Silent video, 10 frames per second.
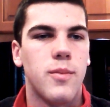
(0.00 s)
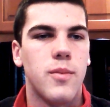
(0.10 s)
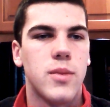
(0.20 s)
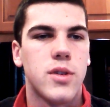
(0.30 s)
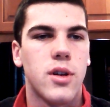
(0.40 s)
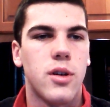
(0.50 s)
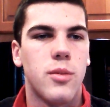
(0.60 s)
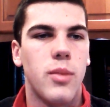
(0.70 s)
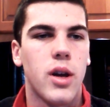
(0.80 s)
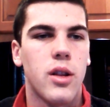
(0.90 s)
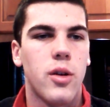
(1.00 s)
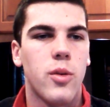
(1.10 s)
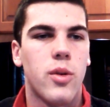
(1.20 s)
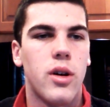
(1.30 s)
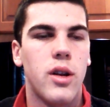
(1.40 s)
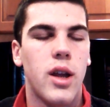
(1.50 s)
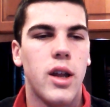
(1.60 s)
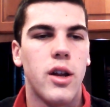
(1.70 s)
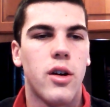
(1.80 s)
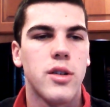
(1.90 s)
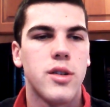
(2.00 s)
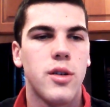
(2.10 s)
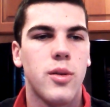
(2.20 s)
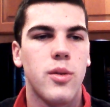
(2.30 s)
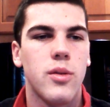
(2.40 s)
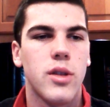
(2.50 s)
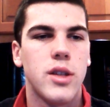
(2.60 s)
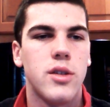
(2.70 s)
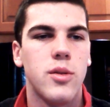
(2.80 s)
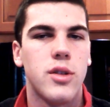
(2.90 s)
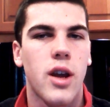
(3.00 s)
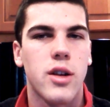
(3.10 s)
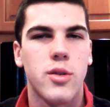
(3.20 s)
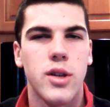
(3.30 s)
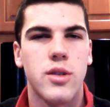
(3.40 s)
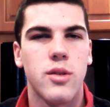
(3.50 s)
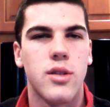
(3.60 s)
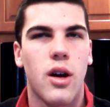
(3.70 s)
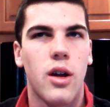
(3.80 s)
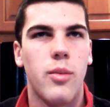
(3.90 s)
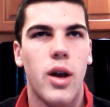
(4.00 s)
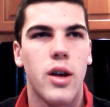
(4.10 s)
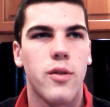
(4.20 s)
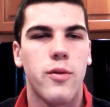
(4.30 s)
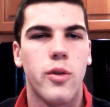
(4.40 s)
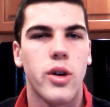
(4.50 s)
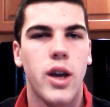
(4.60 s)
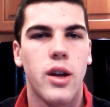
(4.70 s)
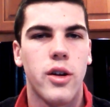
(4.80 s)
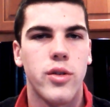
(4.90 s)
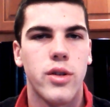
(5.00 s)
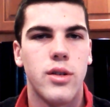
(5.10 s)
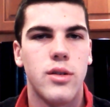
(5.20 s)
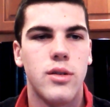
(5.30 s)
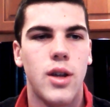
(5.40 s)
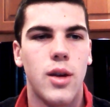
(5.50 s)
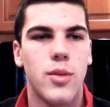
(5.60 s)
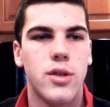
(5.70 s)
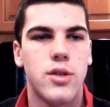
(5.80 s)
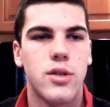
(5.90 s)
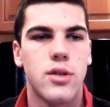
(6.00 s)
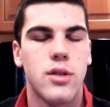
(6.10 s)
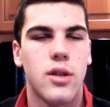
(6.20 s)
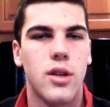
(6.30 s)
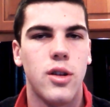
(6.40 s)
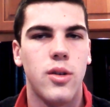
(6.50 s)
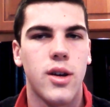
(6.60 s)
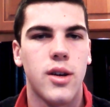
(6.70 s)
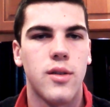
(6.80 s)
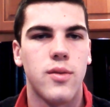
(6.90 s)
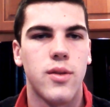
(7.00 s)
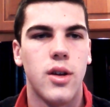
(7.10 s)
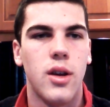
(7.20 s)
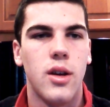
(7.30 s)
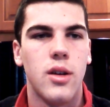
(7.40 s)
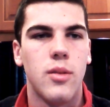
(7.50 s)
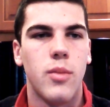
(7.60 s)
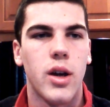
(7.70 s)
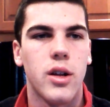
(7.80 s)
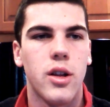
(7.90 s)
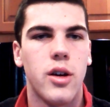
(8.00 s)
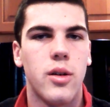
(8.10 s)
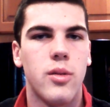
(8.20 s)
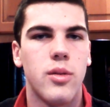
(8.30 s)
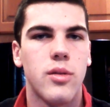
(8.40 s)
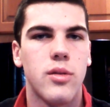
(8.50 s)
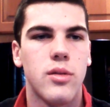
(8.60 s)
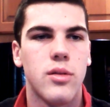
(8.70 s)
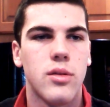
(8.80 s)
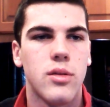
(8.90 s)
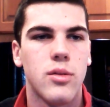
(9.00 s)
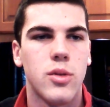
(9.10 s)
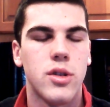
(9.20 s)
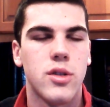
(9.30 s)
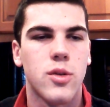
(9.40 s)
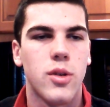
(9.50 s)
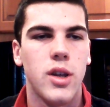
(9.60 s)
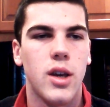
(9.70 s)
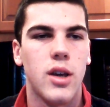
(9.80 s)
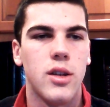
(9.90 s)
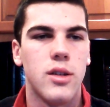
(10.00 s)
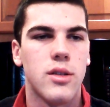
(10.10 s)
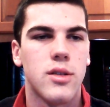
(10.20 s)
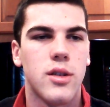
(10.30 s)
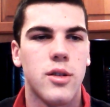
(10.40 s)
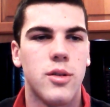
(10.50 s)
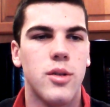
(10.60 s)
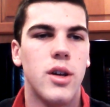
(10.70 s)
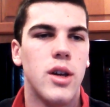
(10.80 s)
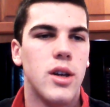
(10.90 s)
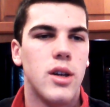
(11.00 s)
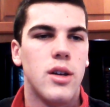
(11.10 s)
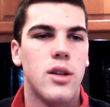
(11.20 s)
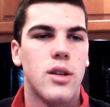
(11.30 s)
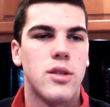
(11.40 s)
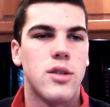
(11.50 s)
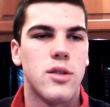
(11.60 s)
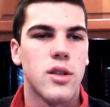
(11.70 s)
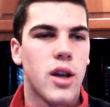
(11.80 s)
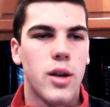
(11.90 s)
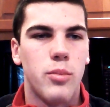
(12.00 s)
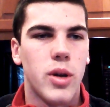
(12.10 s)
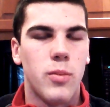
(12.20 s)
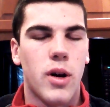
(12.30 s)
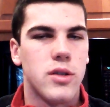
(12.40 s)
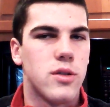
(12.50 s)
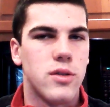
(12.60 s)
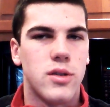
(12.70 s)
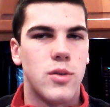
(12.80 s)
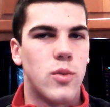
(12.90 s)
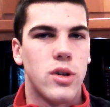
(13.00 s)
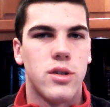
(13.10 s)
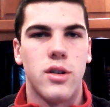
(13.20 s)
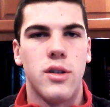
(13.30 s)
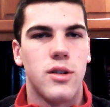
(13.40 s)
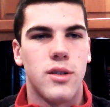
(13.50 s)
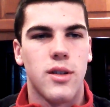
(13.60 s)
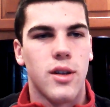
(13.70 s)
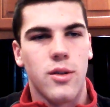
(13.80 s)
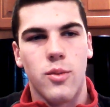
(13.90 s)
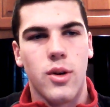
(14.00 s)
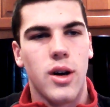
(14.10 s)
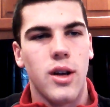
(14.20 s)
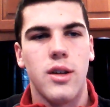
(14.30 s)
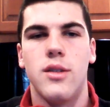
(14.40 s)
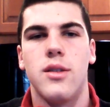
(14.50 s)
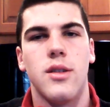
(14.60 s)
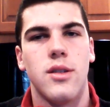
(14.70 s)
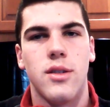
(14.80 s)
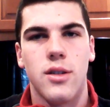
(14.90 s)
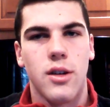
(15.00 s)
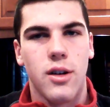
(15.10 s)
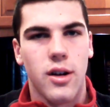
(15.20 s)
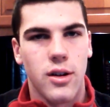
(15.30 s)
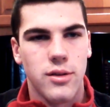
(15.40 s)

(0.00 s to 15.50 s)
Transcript: So Megalo to 1, and it also lets you attack twice, so it's automatic 4800 damage. And then you have Megalo, which is 28, so it's just a lot of big monsters in one turn. It's like, why is this a card?